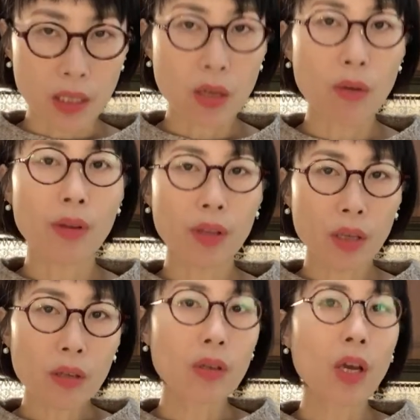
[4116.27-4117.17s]
So I
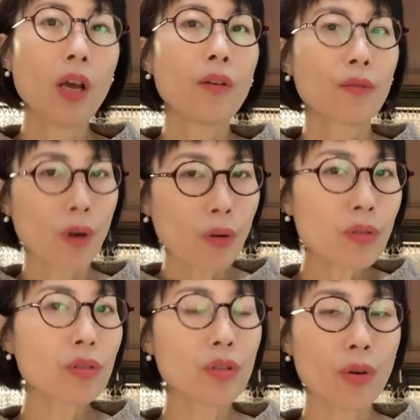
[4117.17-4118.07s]
think
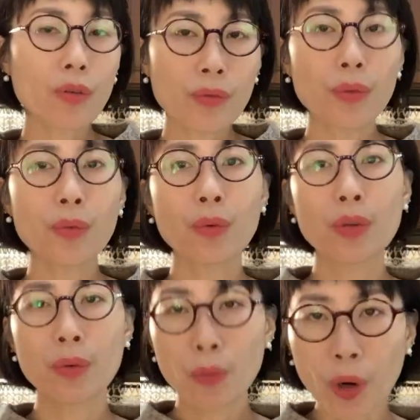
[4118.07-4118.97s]
frozen tofu
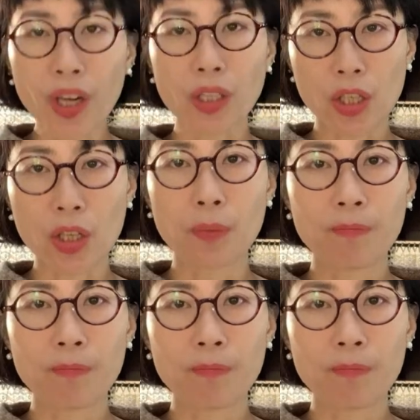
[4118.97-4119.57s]
would work too.